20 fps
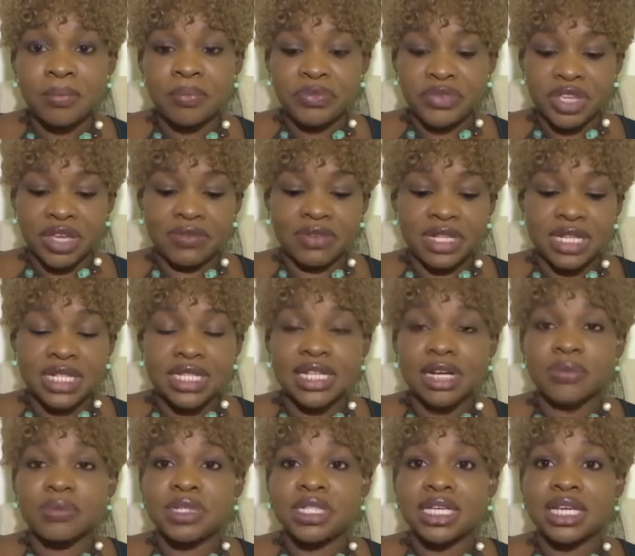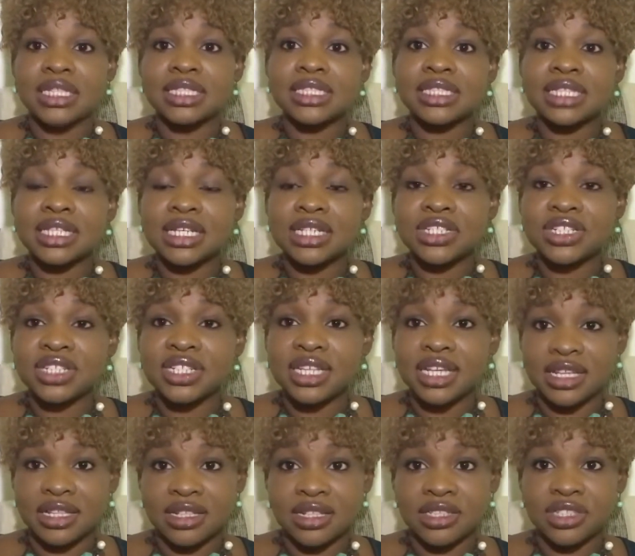If it is that we can stay
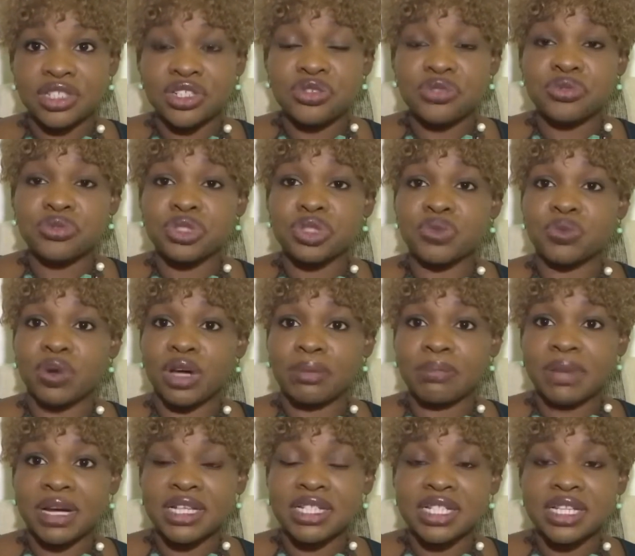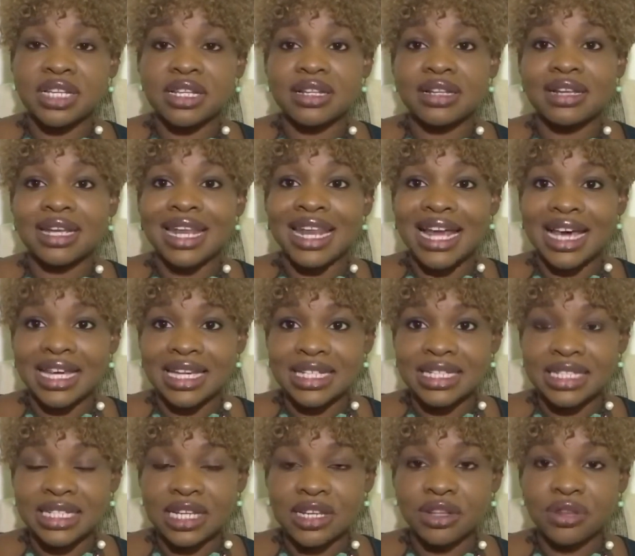together to use one particular light
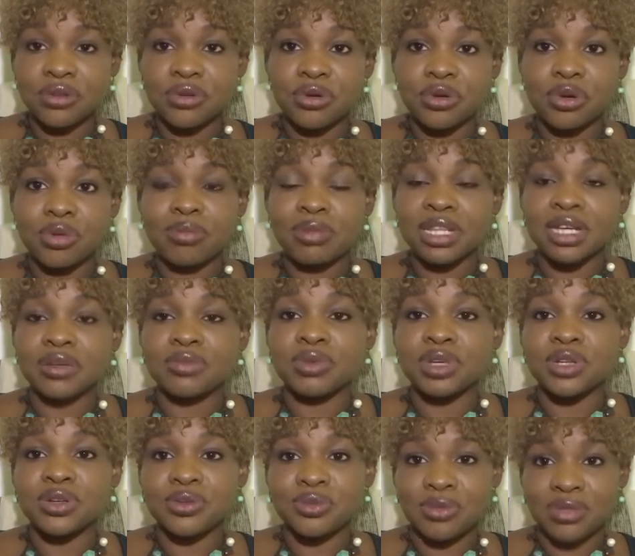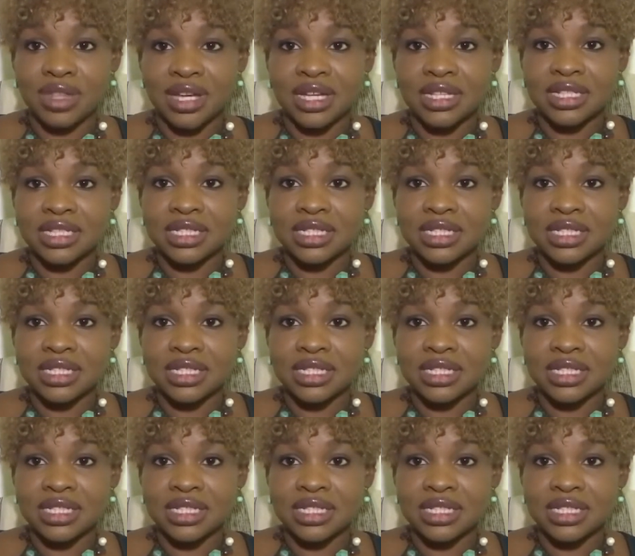in the home, then we do that.